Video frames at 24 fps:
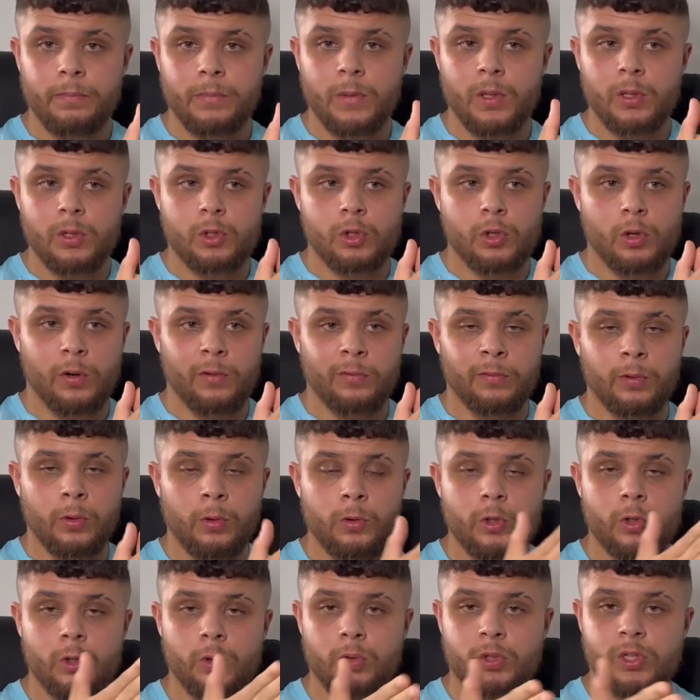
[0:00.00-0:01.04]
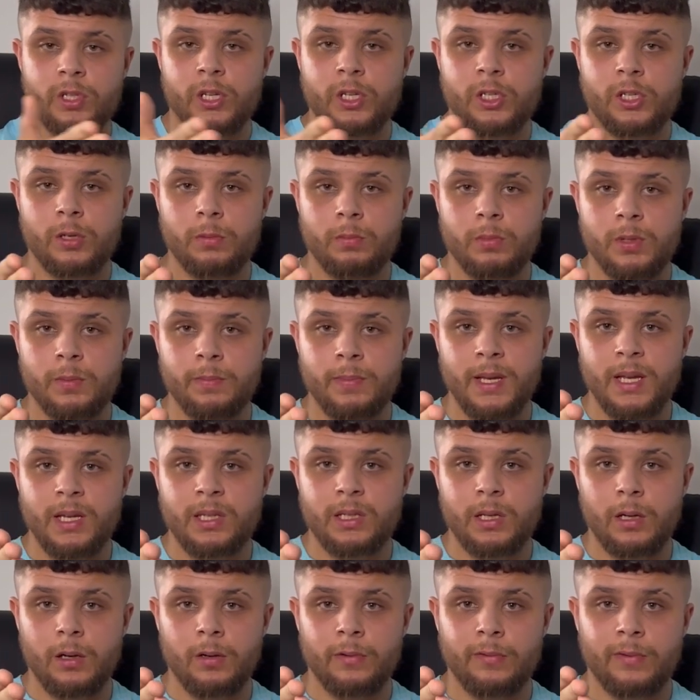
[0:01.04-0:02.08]
sort of logical system to base that
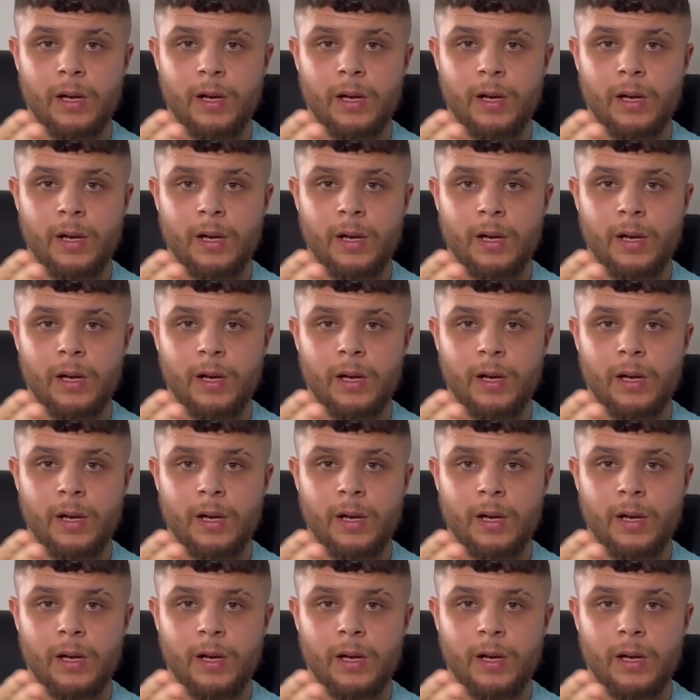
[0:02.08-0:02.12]
off.